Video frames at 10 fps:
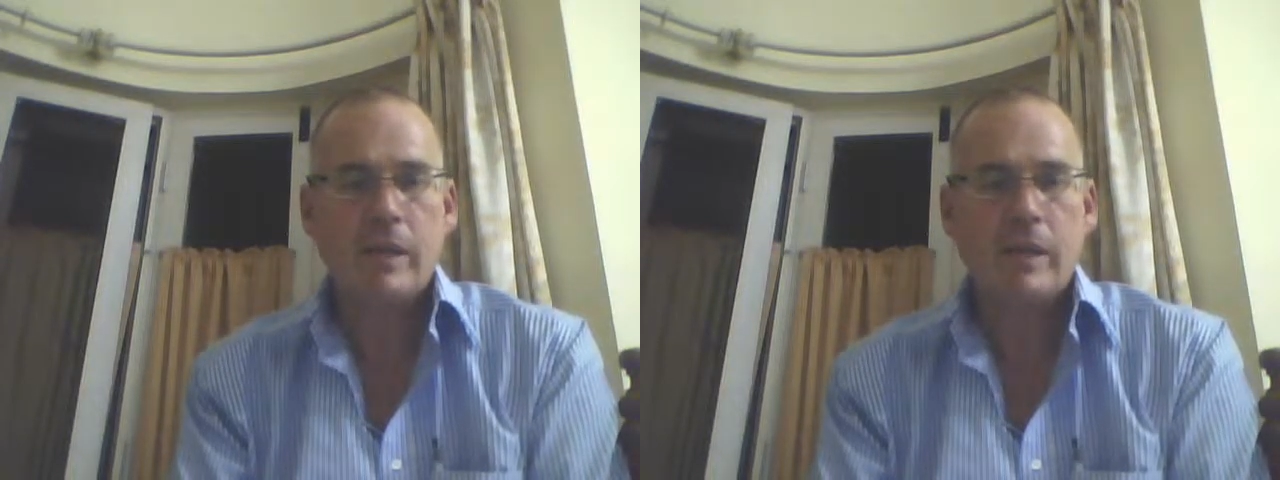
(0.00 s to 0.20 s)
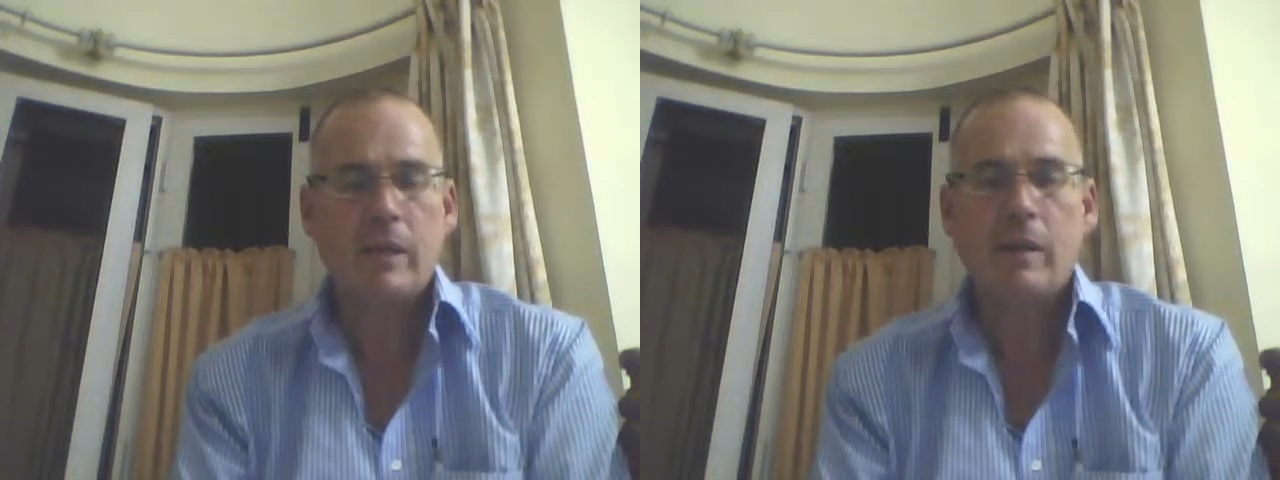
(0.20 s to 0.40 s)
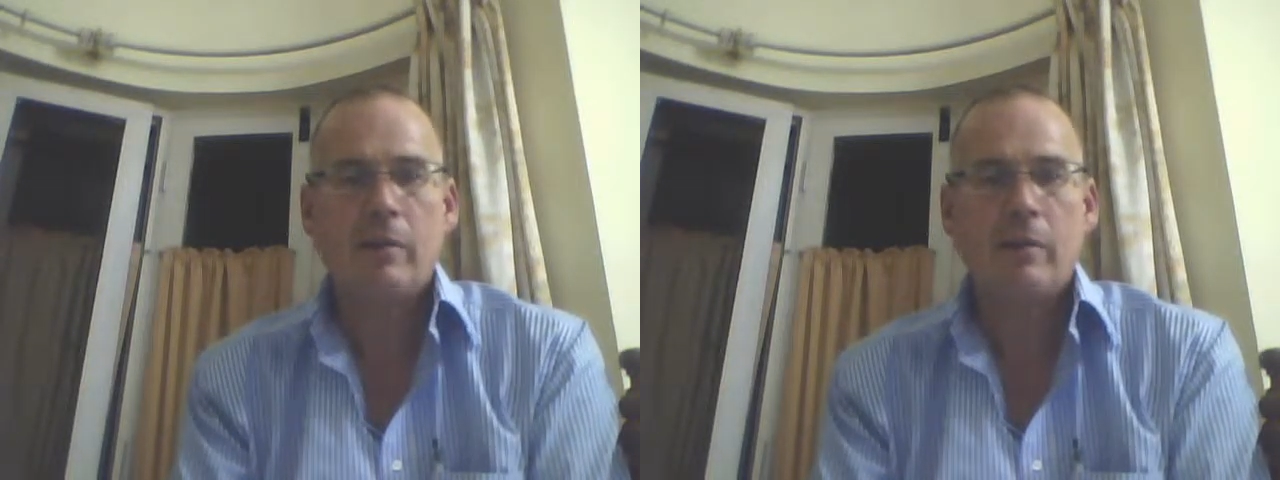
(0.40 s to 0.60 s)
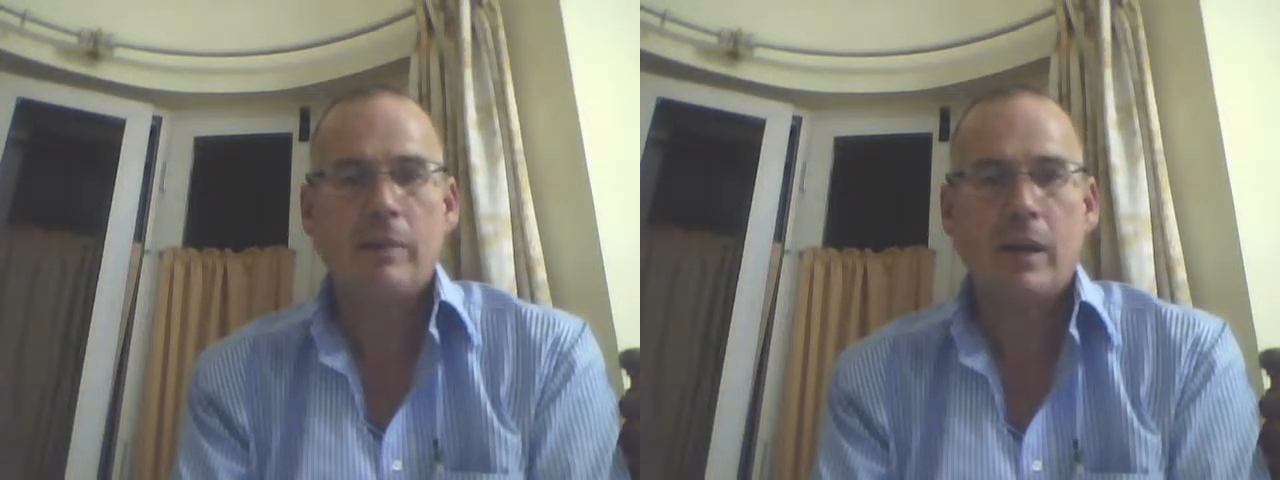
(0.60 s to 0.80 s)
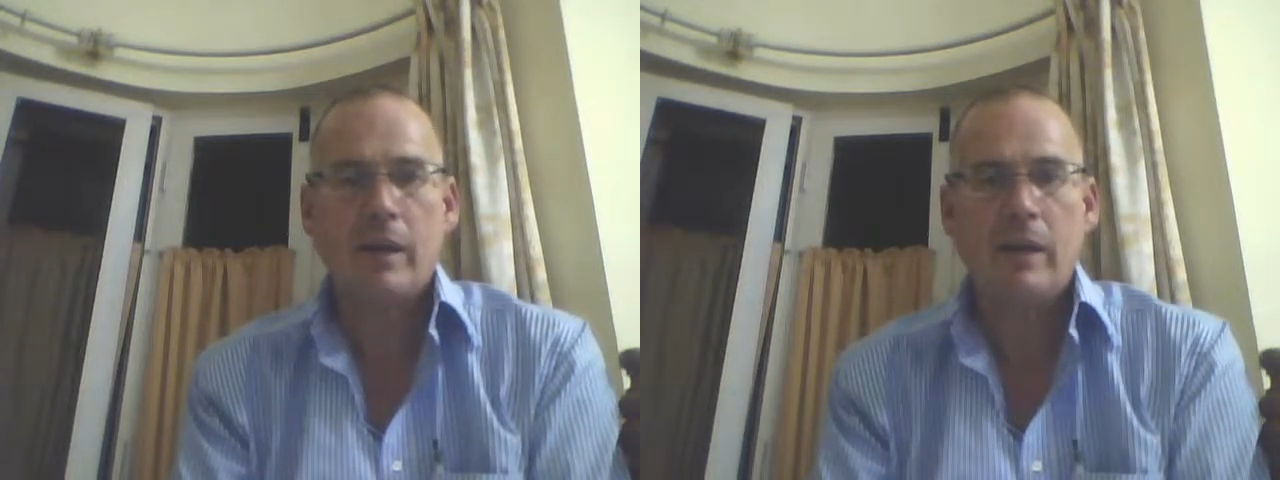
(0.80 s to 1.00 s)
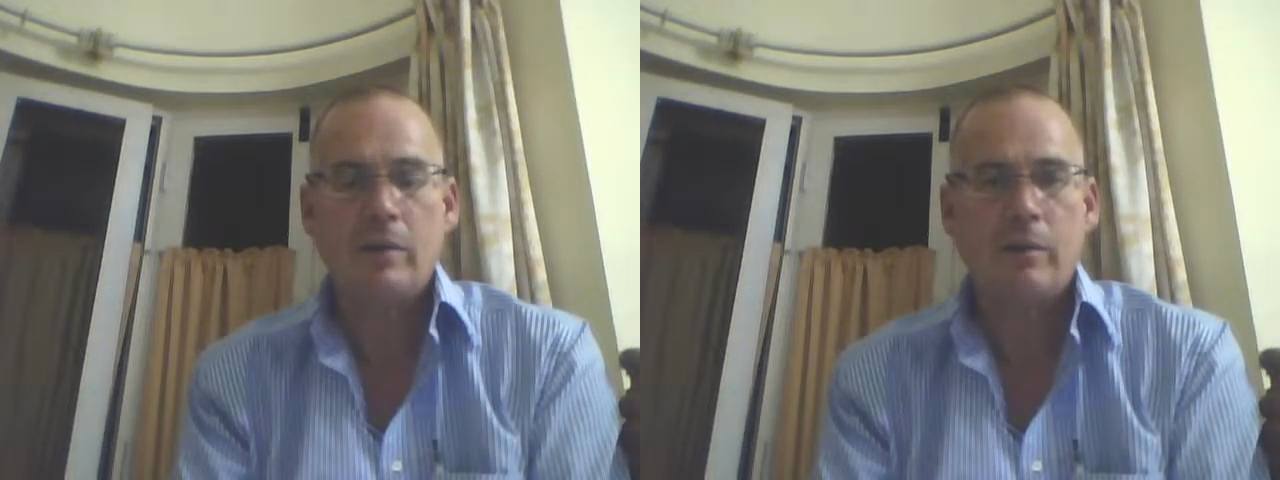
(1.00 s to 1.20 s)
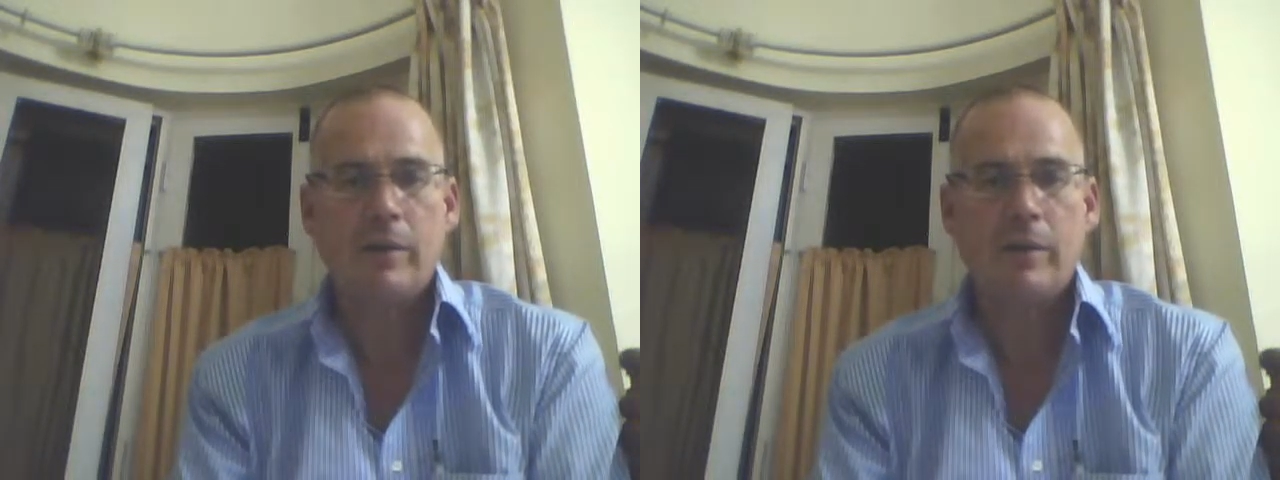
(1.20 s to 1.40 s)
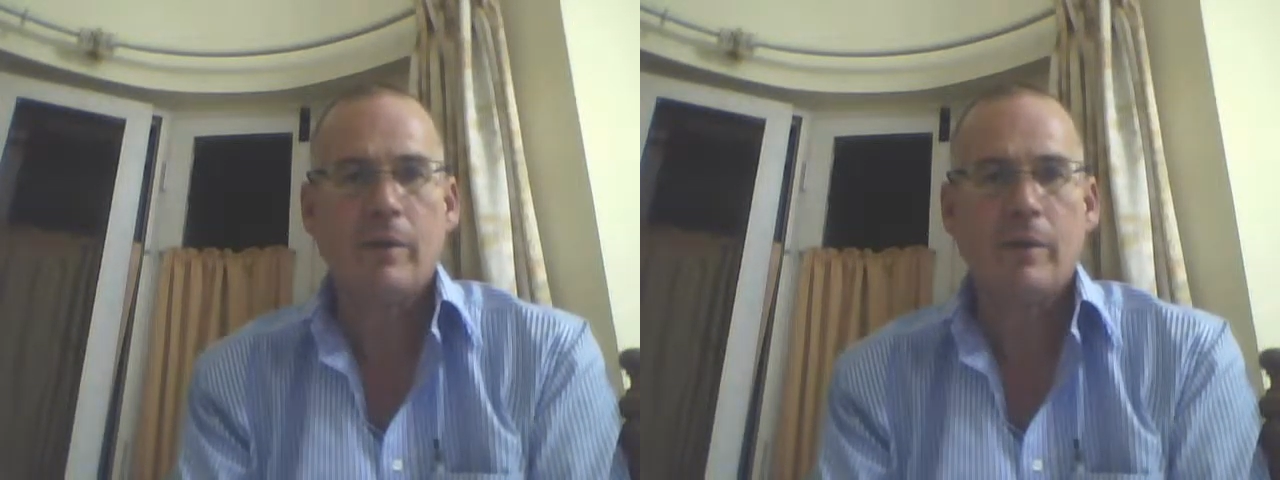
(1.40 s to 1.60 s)
taking care of me, I had no
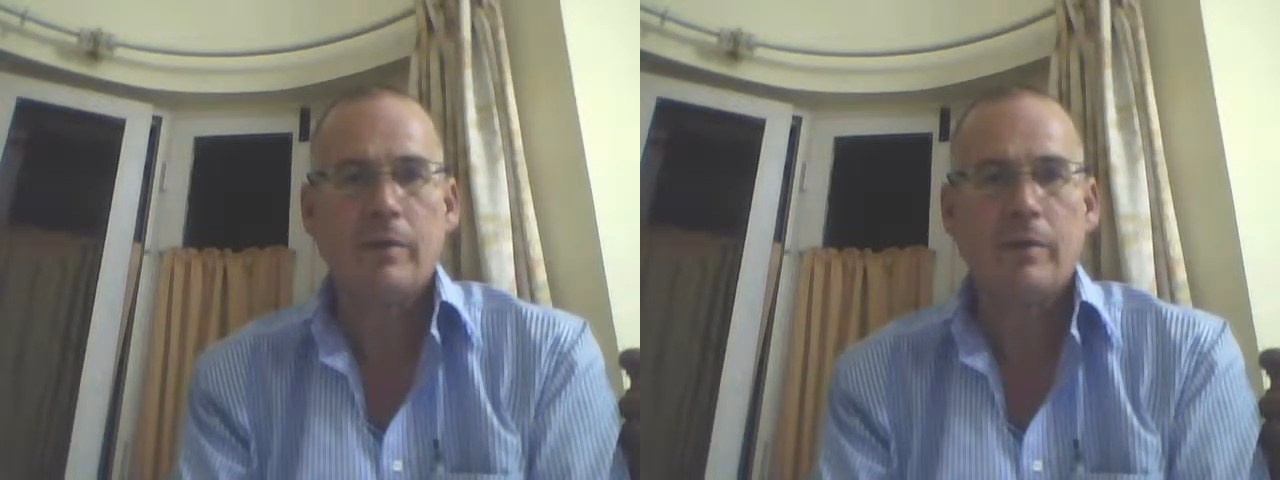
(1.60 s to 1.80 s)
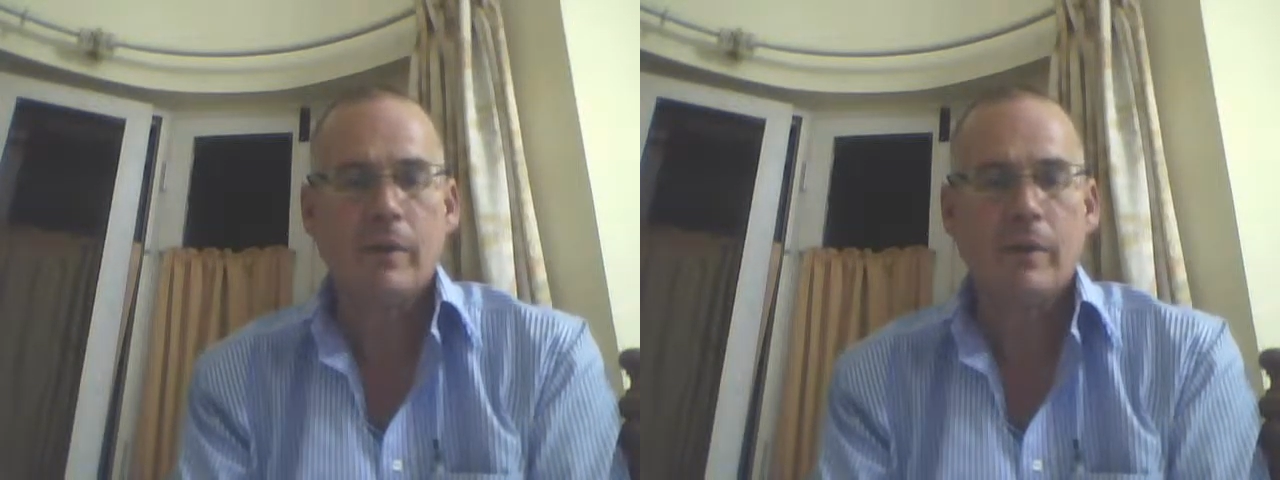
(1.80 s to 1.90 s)
fear of.